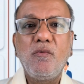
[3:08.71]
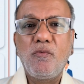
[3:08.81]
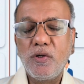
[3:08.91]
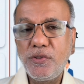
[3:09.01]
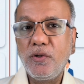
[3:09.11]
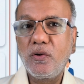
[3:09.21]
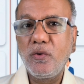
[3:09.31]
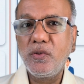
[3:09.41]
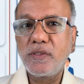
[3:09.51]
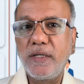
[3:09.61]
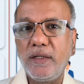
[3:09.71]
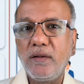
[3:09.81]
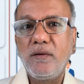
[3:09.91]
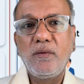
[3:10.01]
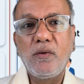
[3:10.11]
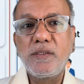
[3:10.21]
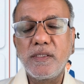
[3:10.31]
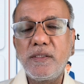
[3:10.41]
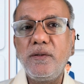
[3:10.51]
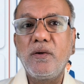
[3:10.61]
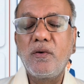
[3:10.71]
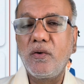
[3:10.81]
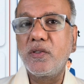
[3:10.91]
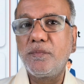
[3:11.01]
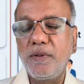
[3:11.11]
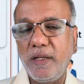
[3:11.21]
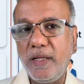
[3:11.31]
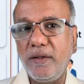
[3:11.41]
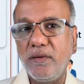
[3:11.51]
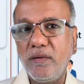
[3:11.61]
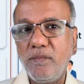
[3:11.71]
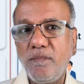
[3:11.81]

Watch your close rate, not just your cost per lead.